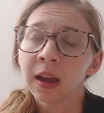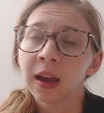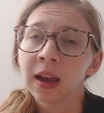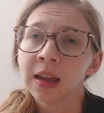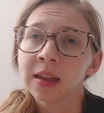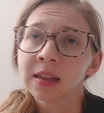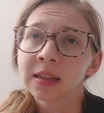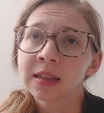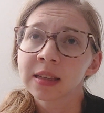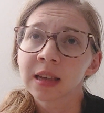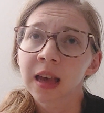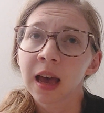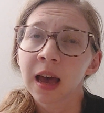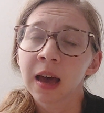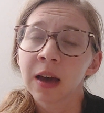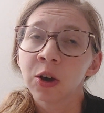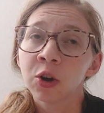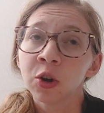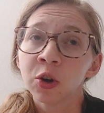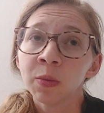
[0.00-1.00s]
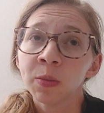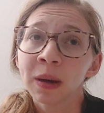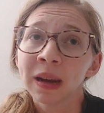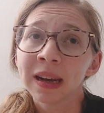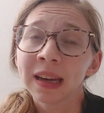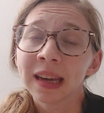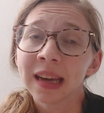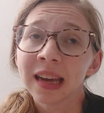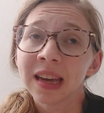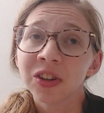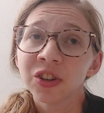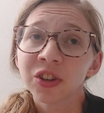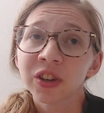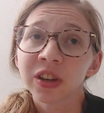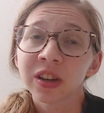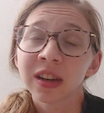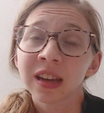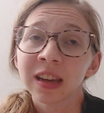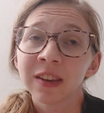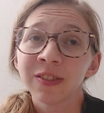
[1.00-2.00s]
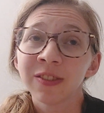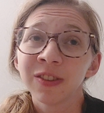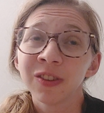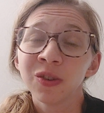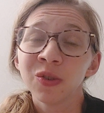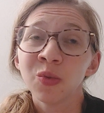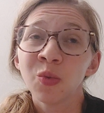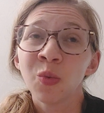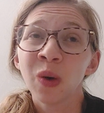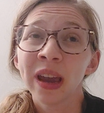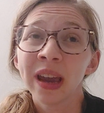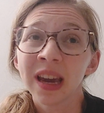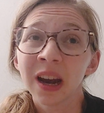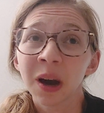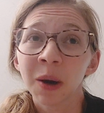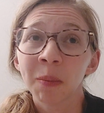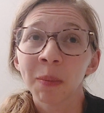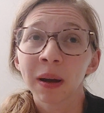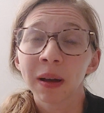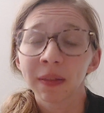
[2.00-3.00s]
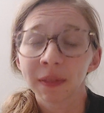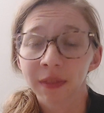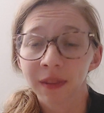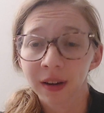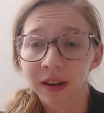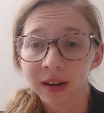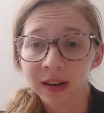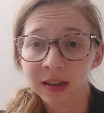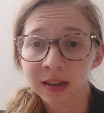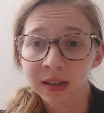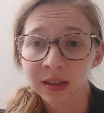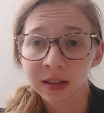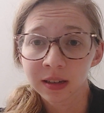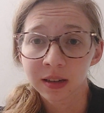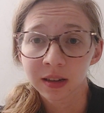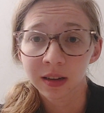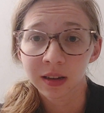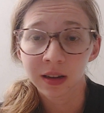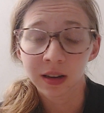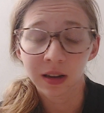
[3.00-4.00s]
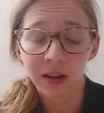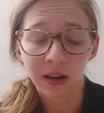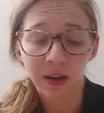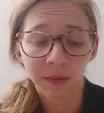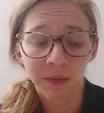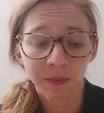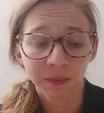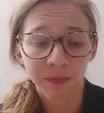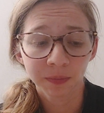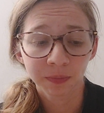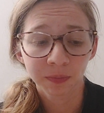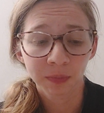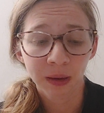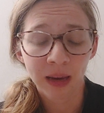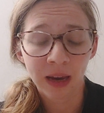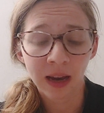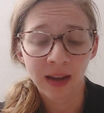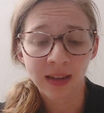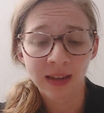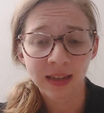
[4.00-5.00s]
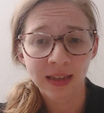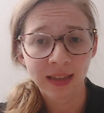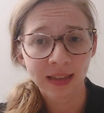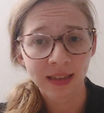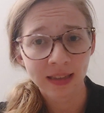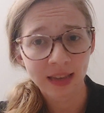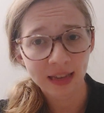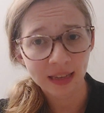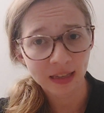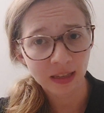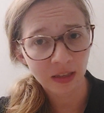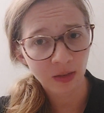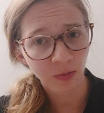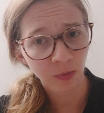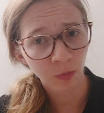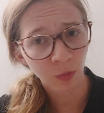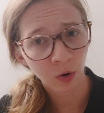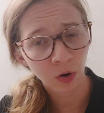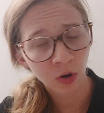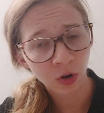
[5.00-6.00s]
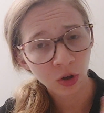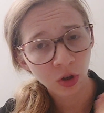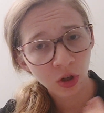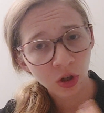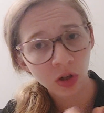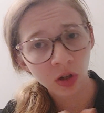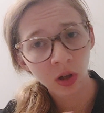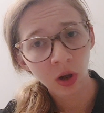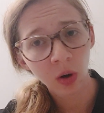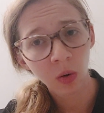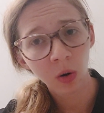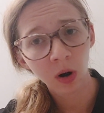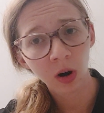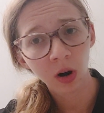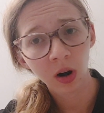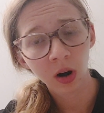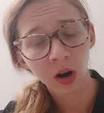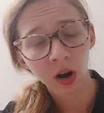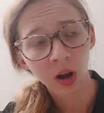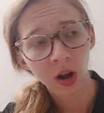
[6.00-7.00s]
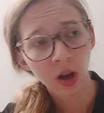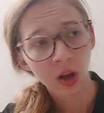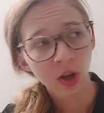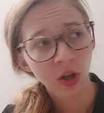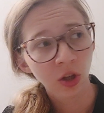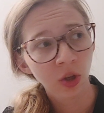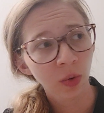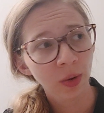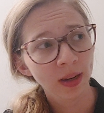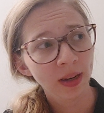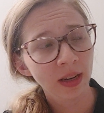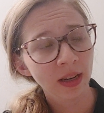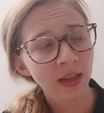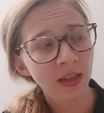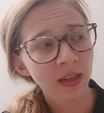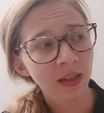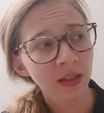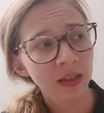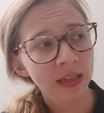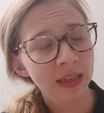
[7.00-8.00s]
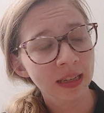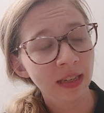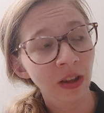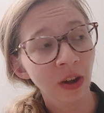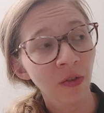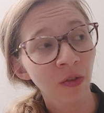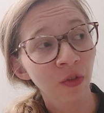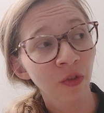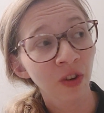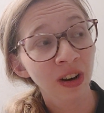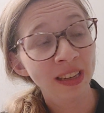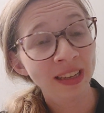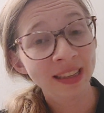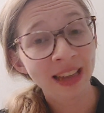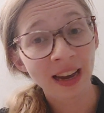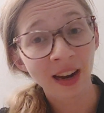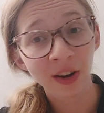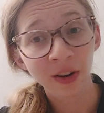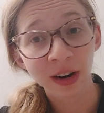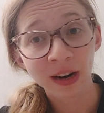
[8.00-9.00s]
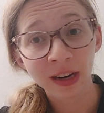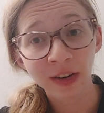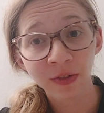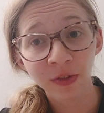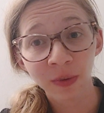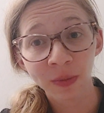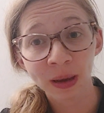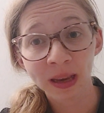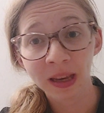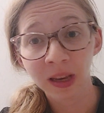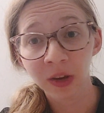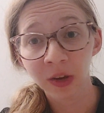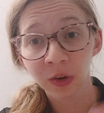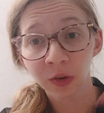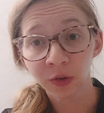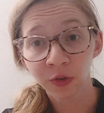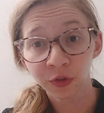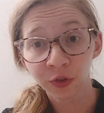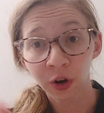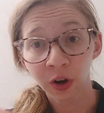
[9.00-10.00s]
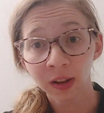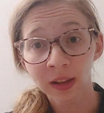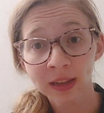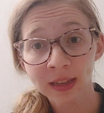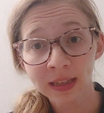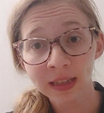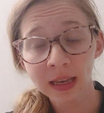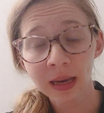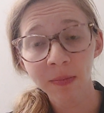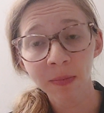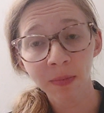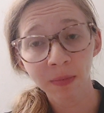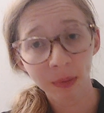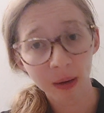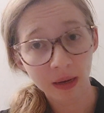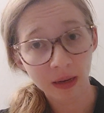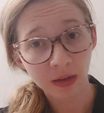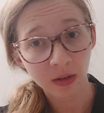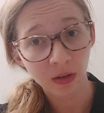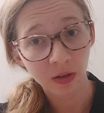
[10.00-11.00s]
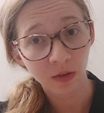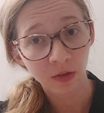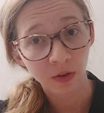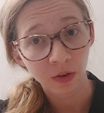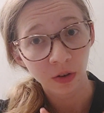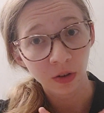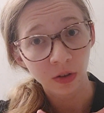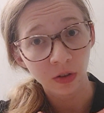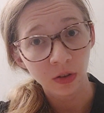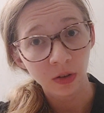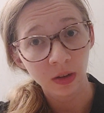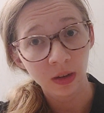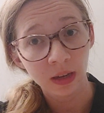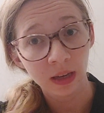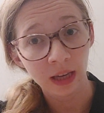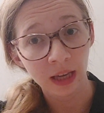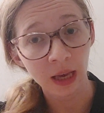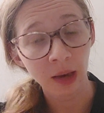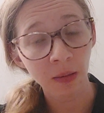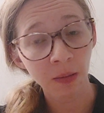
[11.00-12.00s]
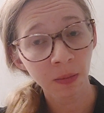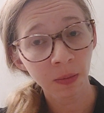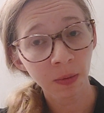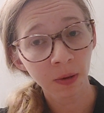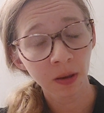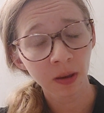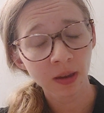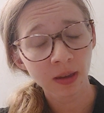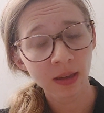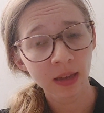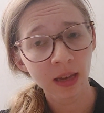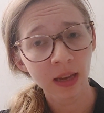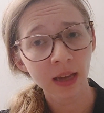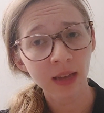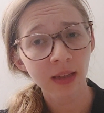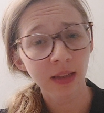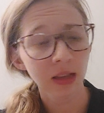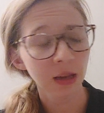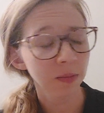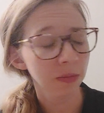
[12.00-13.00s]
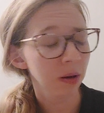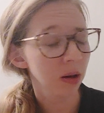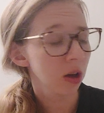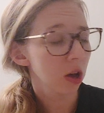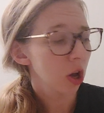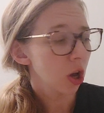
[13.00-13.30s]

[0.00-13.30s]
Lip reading: It's a good medication if you wake up at night, because it works slower, so it's not really that great for making you fall asleep, but it's good for you to keep staying asleep.